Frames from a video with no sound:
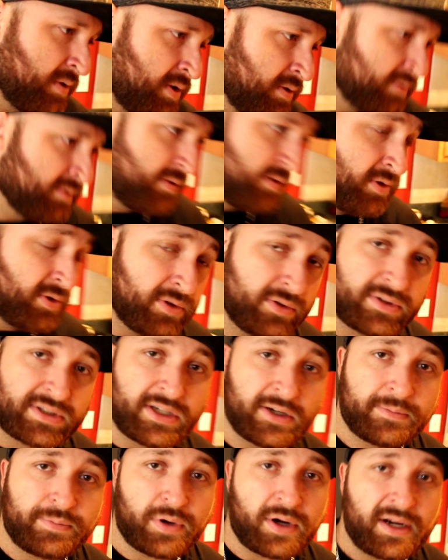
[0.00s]
you use
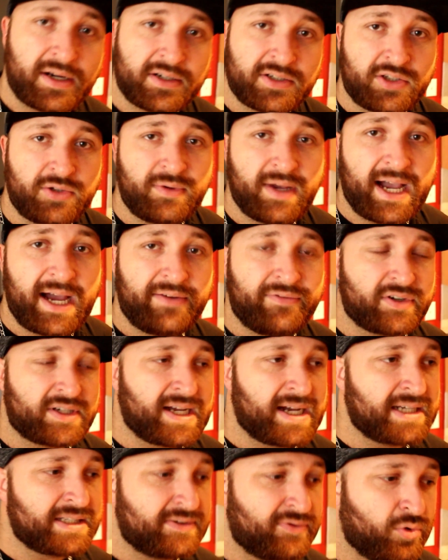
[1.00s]
their product, you
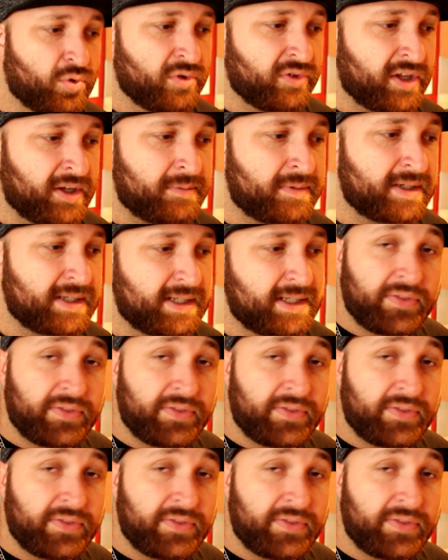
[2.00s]
advertise for them,